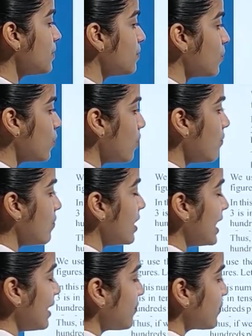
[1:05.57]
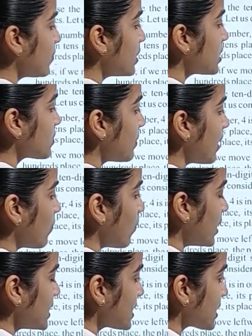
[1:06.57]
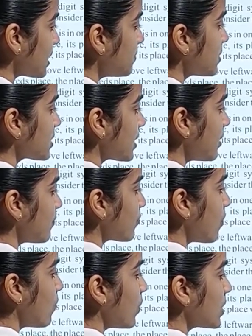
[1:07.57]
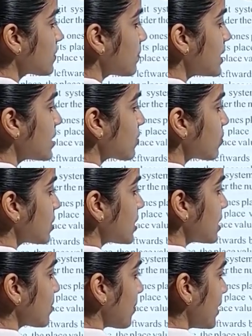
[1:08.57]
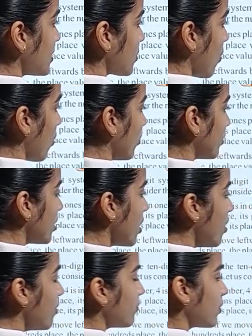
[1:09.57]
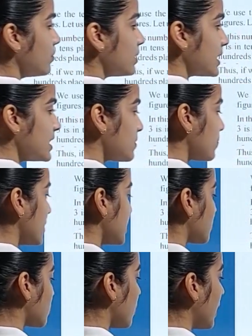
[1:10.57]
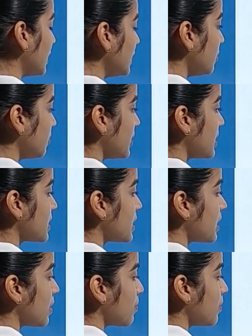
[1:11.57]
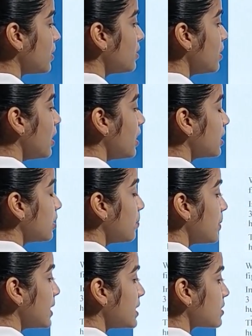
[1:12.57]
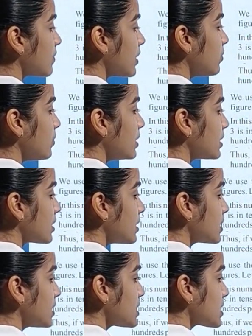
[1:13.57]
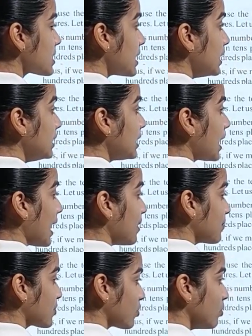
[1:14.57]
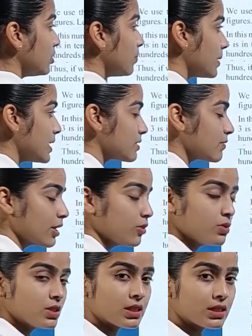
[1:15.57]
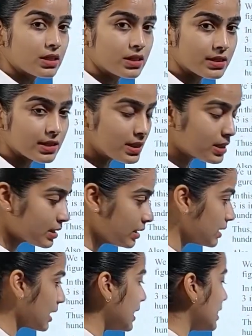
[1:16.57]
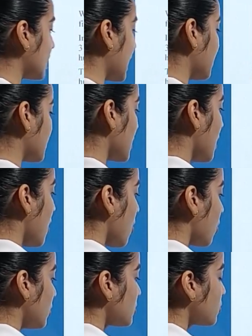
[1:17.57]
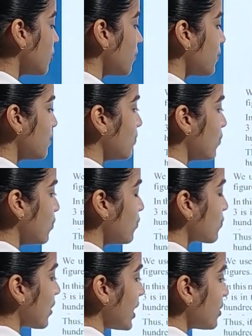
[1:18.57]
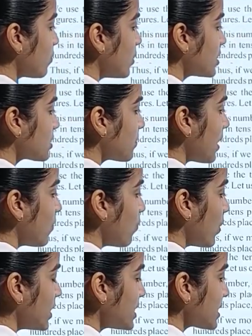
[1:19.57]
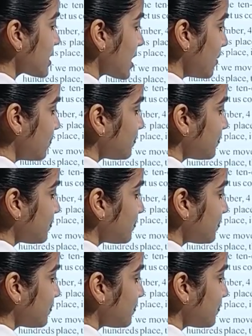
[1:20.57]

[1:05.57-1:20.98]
move leftwards by one step, say from ones place to tens place, or from tens place to 100 place, the place value increases 10 times. So the place value is increases 10 times. Also, if we move rightwards by one step,